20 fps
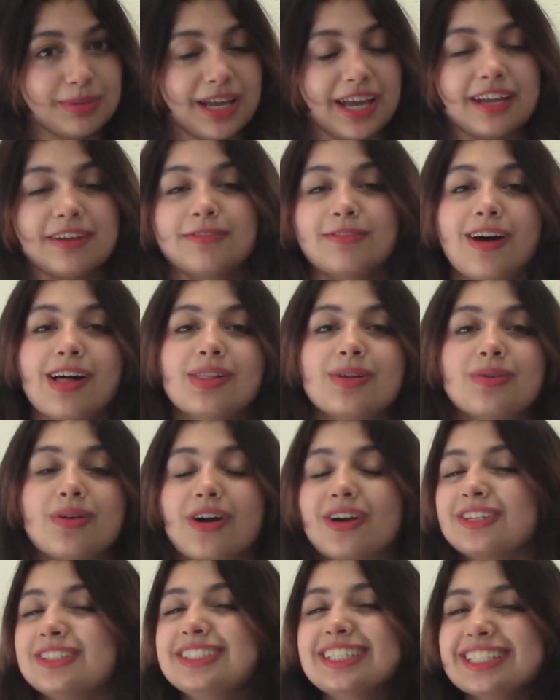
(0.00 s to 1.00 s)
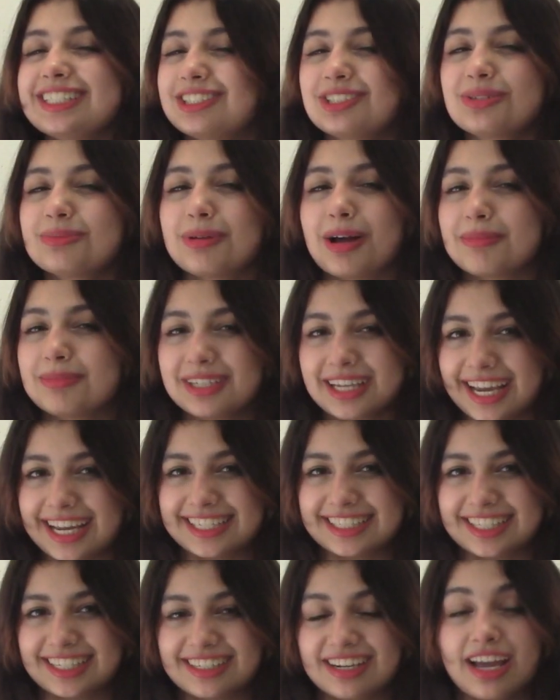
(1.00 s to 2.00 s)
and follow our digital
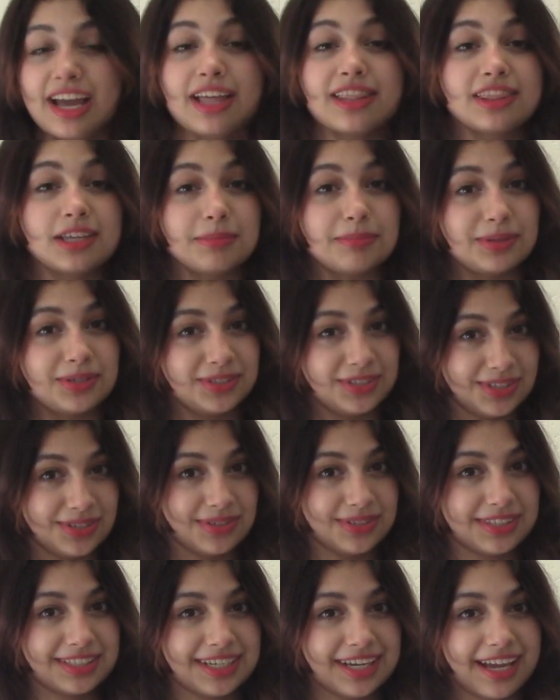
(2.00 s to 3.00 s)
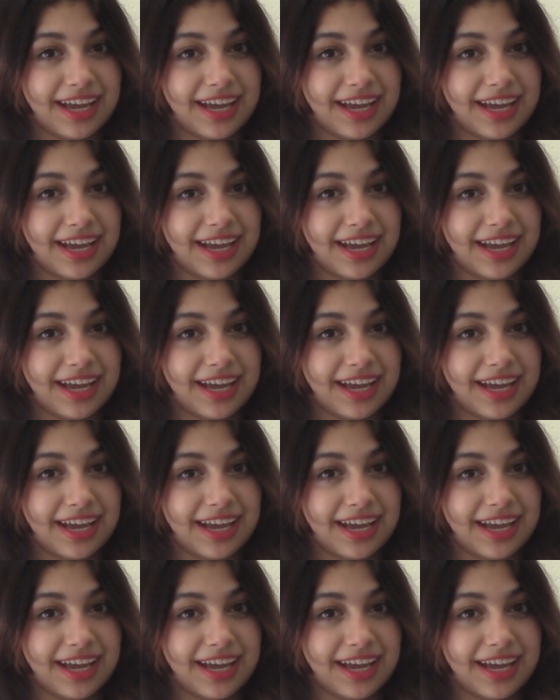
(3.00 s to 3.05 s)
publication, The Pursuit.